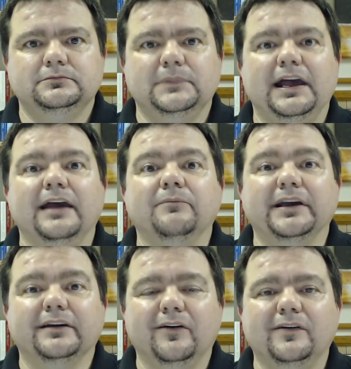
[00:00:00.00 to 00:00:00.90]
And
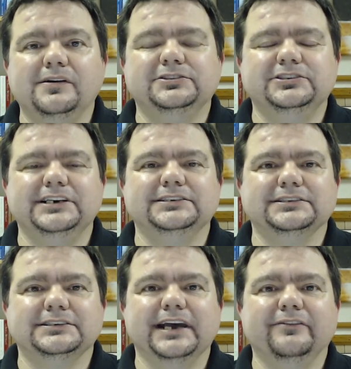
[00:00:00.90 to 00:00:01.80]
because
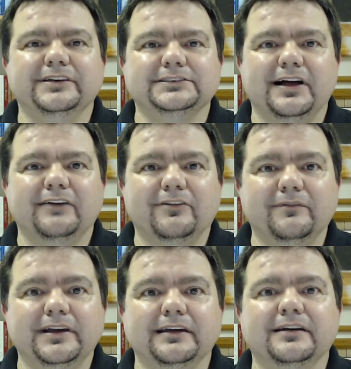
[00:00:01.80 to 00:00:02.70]
Jesus gave his life for
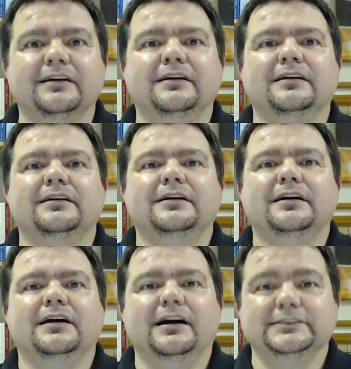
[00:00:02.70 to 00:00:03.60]
me,
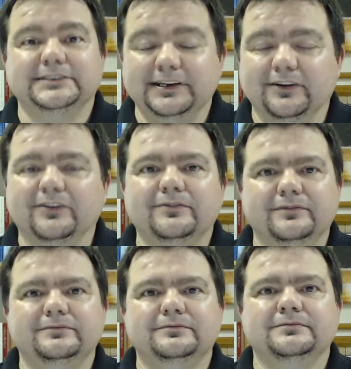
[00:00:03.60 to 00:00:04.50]
a sinner,
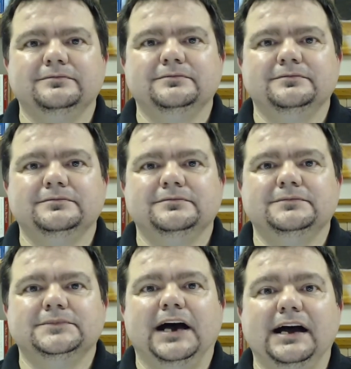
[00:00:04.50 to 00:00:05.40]

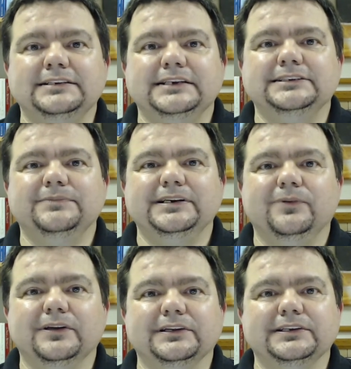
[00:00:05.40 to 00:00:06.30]
I need to be
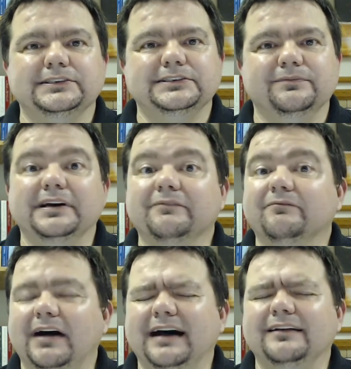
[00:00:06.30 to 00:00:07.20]
willing to submit
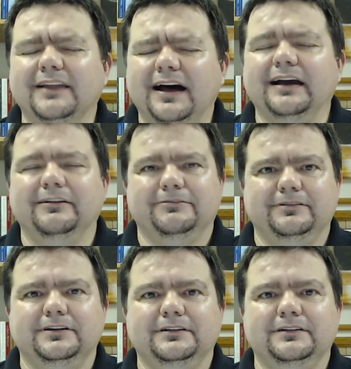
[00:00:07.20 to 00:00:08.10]
my life
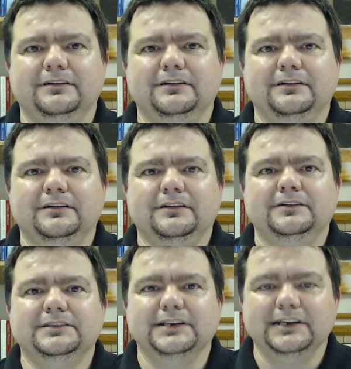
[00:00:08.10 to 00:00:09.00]

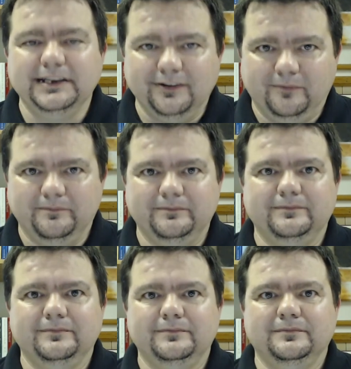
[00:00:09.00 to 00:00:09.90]
to him
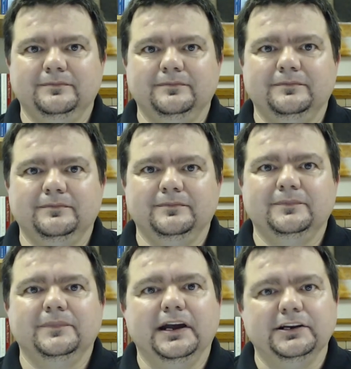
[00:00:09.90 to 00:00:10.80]

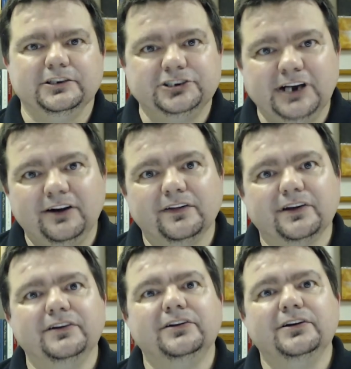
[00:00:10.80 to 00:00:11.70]
and to share the
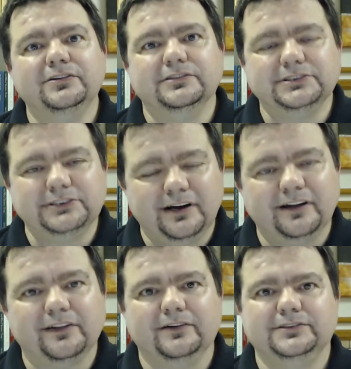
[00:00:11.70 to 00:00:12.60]
good news to others.